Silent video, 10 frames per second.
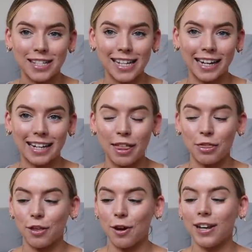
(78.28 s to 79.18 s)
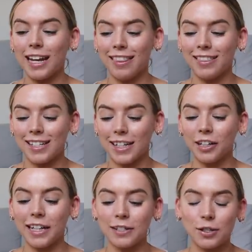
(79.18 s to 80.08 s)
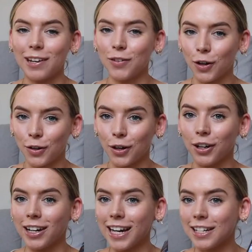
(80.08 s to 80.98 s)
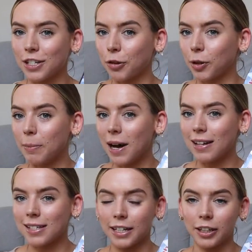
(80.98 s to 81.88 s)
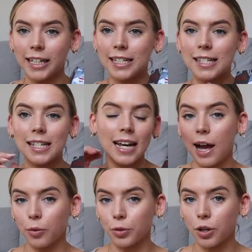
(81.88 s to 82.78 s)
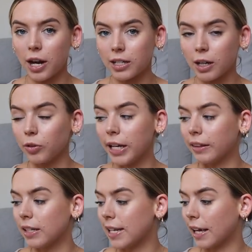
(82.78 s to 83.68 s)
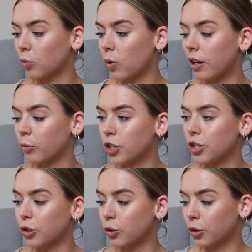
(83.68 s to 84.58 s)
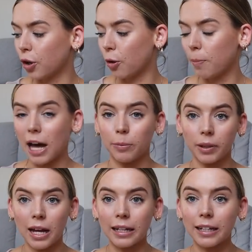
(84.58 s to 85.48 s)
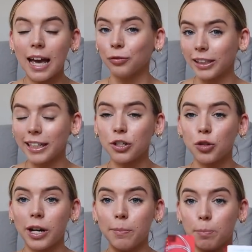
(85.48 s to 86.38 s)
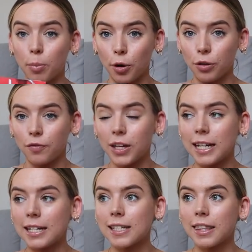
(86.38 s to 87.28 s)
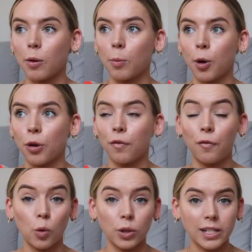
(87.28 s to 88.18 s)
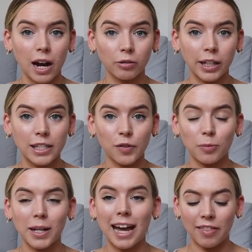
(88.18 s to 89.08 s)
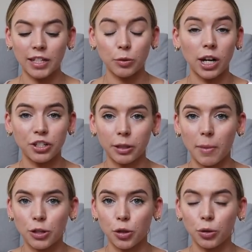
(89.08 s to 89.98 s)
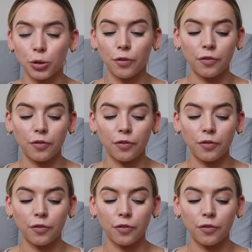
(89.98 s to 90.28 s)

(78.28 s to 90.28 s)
the second and third in the series. If you don't know, it is a three-part series. I also ended up reading the second one, which is Good Girl, Bad Blood. Really enjoyed both of these. They were both 4-star reads for me, and these were actually my two